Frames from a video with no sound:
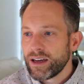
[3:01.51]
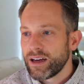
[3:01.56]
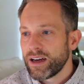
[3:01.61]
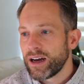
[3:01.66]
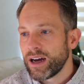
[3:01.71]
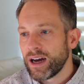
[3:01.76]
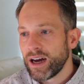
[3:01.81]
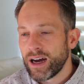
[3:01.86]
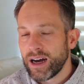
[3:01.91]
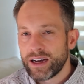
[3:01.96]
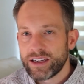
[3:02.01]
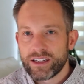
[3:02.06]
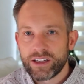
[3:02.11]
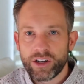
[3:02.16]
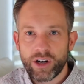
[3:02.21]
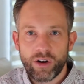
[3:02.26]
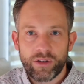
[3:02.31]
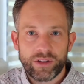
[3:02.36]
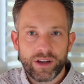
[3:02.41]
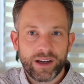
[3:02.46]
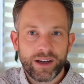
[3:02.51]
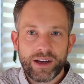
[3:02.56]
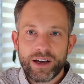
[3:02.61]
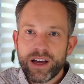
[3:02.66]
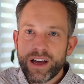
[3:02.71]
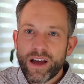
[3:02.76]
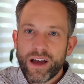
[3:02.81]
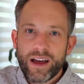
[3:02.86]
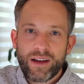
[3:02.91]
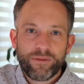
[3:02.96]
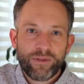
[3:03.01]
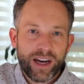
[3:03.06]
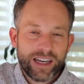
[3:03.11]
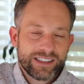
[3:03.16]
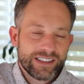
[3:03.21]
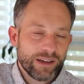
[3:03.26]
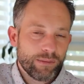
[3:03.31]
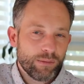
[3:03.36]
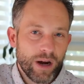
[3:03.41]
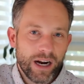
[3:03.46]
Uh, you know, the
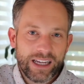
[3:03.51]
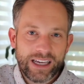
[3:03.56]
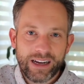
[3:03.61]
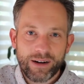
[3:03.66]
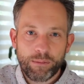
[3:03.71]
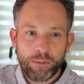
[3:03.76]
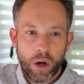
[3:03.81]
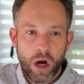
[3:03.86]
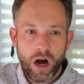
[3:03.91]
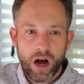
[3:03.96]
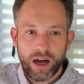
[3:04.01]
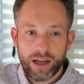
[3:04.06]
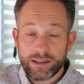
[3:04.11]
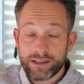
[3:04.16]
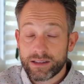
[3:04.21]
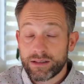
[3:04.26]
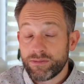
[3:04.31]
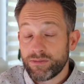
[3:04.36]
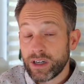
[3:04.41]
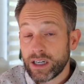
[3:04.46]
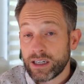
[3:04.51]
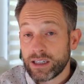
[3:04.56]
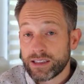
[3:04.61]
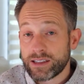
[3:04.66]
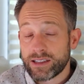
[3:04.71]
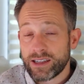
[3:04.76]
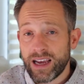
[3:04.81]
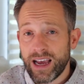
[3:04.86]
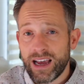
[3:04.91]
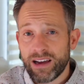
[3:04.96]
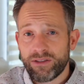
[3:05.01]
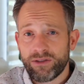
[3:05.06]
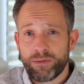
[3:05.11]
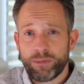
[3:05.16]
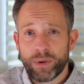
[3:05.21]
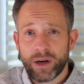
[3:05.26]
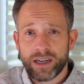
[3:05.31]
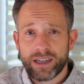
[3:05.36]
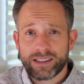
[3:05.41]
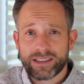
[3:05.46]
investing money in bonds, very safe,
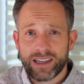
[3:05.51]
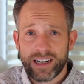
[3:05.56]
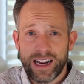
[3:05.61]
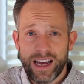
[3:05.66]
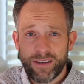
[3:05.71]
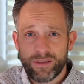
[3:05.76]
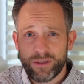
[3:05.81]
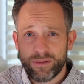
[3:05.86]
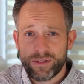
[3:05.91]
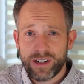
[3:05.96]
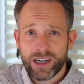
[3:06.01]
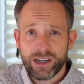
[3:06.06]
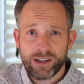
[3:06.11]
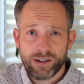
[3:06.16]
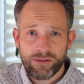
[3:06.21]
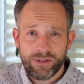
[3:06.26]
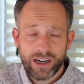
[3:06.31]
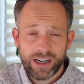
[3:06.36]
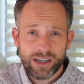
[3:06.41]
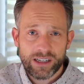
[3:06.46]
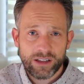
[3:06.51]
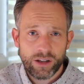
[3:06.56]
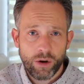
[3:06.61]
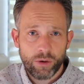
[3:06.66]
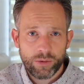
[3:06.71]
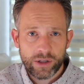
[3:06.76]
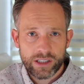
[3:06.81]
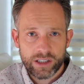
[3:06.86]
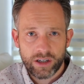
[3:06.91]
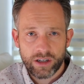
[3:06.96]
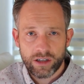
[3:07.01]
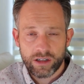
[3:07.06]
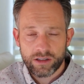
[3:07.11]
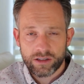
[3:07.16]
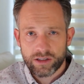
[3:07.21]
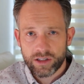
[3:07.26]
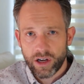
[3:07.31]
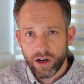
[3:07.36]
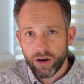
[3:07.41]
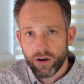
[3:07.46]
but it's going to have a very, very low return.
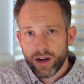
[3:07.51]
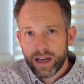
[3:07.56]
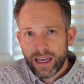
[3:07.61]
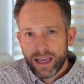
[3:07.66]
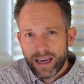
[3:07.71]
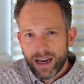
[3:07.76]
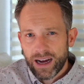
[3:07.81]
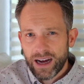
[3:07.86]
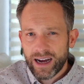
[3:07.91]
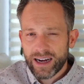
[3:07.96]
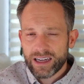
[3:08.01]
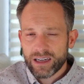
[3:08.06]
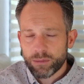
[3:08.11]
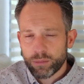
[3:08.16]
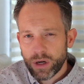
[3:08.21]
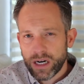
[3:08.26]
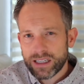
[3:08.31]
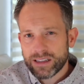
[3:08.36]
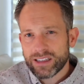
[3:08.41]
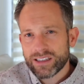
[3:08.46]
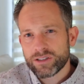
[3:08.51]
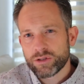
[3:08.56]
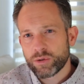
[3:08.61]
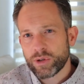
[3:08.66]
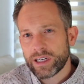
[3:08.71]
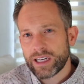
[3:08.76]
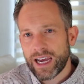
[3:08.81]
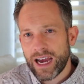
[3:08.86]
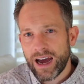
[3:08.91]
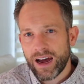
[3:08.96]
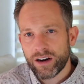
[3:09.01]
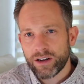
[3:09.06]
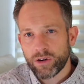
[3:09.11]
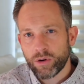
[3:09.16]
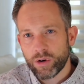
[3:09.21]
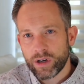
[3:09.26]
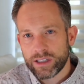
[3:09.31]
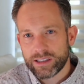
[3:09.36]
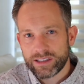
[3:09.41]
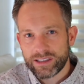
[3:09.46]
So uh, I'm going to break these three
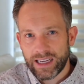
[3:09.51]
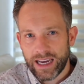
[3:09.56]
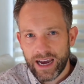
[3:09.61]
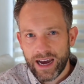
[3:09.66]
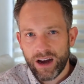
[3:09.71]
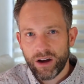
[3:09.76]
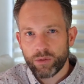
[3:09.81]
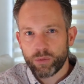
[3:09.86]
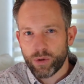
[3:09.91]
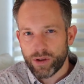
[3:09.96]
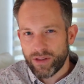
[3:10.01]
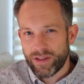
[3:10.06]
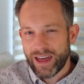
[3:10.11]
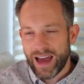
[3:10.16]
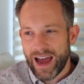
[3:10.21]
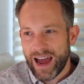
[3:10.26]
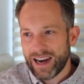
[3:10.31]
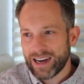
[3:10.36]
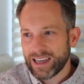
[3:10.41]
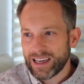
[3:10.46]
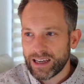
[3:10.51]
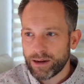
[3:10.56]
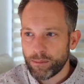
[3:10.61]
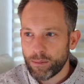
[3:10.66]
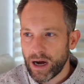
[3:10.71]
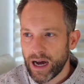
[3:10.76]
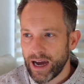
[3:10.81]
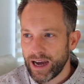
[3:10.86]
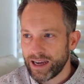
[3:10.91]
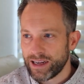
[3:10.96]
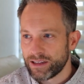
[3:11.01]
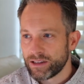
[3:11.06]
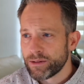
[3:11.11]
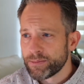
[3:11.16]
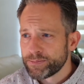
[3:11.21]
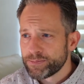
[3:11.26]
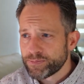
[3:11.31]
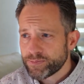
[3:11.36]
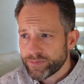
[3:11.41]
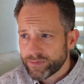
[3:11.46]
categories down with that in mind.
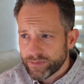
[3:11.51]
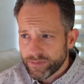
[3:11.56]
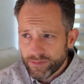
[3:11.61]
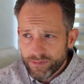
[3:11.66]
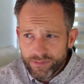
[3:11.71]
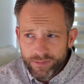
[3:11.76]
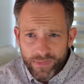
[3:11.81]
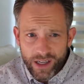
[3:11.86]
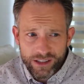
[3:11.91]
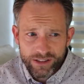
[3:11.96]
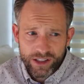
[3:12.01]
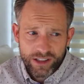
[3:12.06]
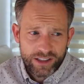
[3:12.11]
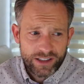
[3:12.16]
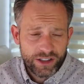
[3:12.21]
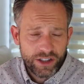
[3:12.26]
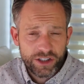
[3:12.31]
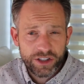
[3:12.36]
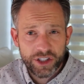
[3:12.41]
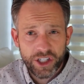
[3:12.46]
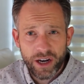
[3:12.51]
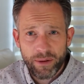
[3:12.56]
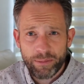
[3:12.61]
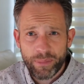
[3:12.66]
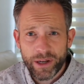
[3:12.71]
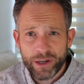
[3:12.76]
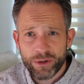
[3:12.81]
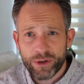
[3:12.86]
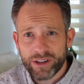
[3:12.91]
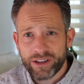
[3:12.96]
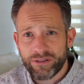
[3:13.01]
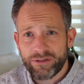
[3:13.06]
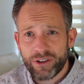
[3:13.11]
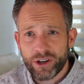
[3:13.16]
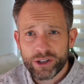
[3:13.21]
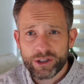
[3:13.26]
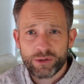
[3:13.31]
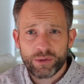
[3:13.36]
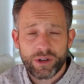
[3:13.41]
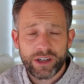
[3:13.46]
So let's just jump into it. The
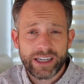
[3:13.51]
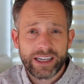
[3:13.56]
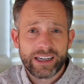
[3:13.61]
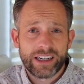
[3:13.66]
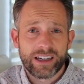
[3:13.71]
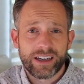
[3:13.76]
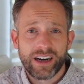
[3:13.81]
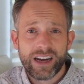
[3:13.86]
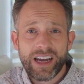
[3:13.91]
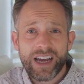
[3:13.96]
first one here,